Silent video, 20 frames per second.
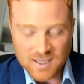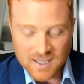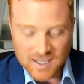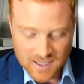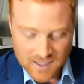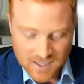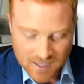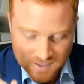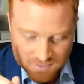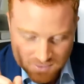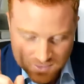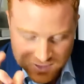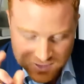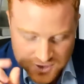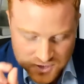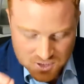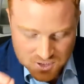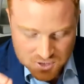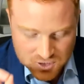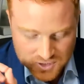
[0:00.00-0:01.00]
And, and this
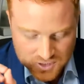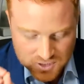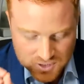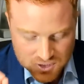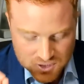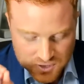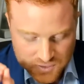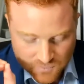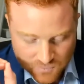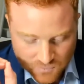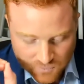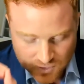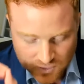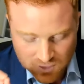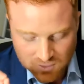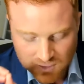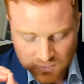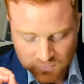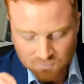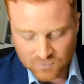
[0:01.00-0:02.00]
is this is
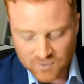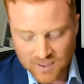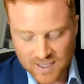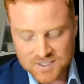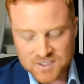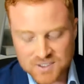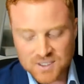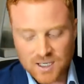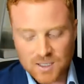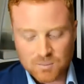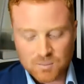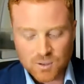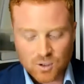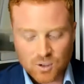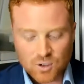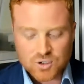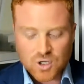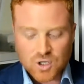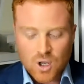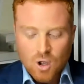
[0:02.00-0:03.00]
very fascinating
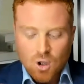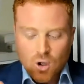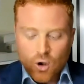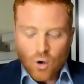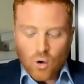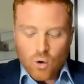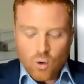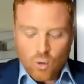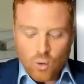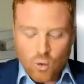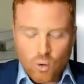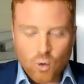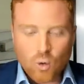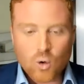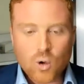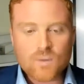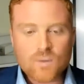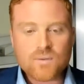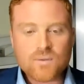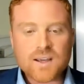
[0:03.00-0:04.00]
because
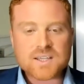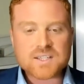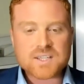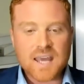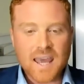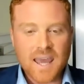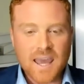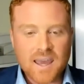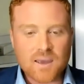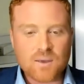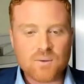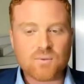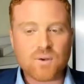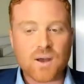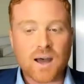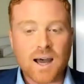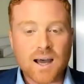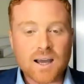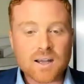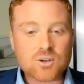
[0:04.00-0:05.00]
all of us have
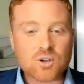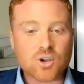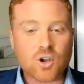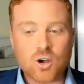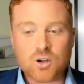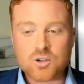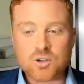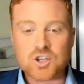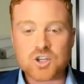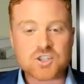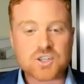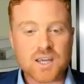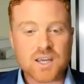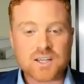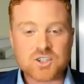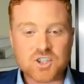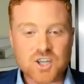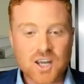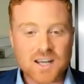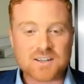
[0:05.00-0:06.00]
unconscious
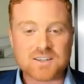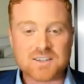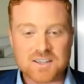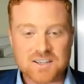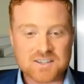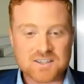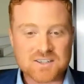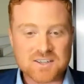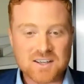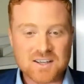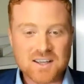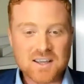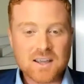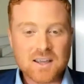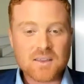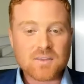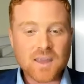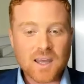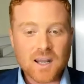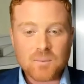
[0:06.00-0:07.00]
agendas
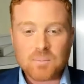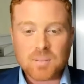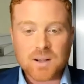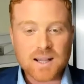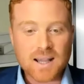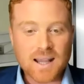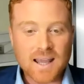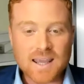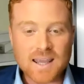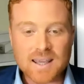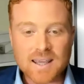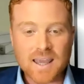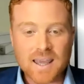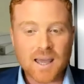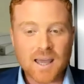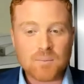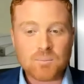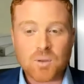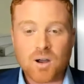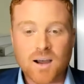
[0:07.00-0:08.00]
that are playing
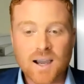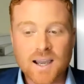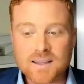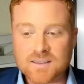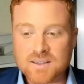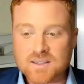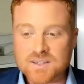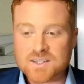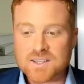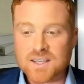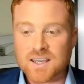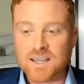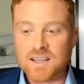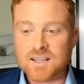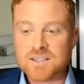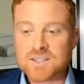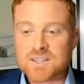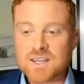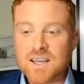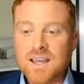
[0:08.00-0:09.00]
out behind the
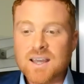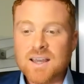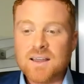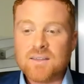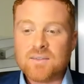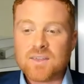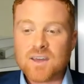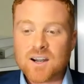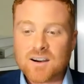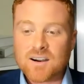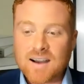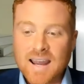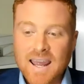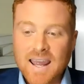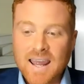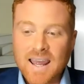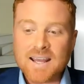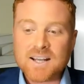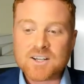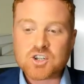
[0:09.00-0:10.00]
scenes that are
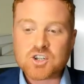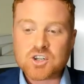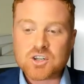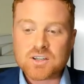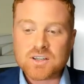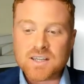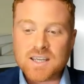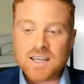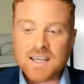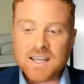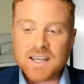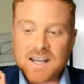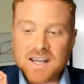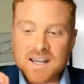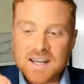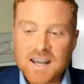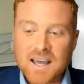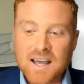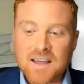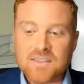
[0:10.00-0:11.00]
actually
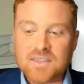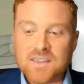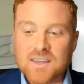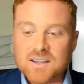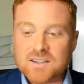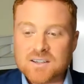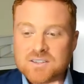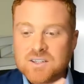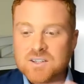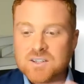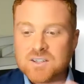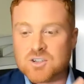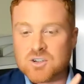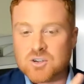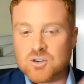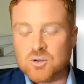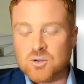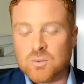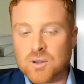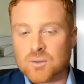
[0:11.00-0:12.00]
nothing to
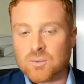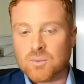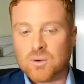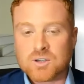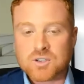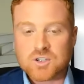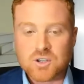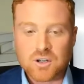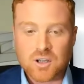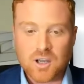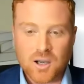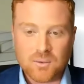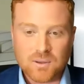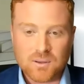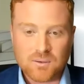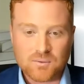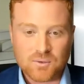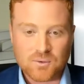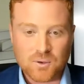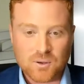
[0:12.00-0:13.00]
do with what you're
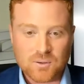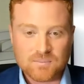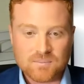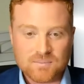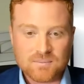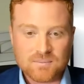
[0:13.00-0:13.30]
going for.